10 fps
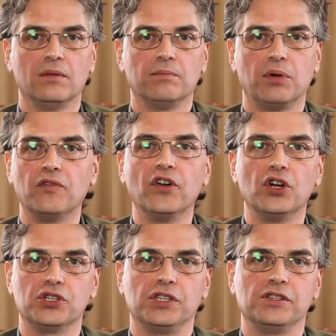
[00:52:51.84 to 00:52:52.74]

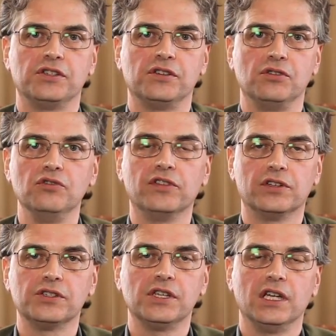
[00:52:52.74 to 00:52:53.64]
perversions,
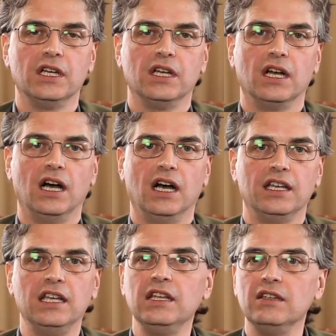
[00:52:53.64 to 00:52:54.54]
Hoover's,
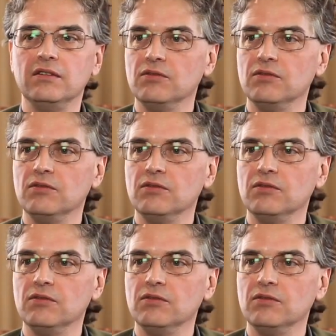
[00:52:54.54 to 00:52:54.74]
he